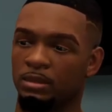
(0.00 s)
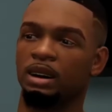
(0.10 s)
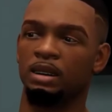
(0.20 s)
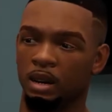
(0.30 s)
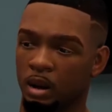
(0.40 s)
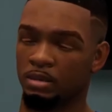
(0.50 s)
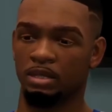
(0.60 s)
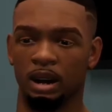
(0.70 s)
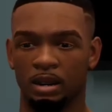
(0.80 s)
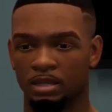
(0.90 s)
me and coach
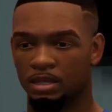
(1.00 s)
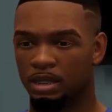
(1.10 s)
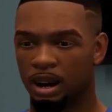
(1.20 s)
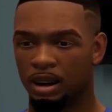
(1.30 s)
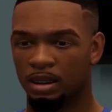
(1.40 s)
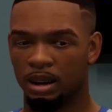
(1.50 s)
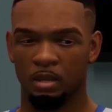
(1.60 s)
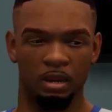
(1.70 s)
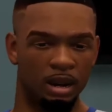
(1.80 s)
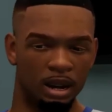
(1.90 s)
starting to see eye and eye.
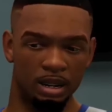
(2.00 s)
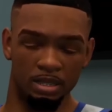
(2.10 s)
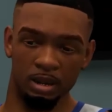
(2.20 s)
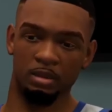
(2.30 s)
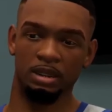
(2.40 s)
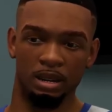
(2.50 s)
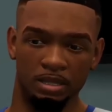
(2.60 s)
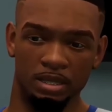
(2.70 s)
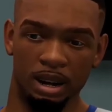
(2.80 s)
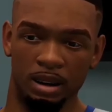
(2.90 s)
Well, I think we starting
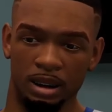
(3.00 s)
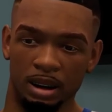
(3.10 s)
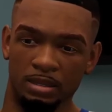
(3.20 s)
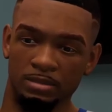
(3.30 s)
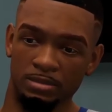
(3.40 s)
to see eye and eye.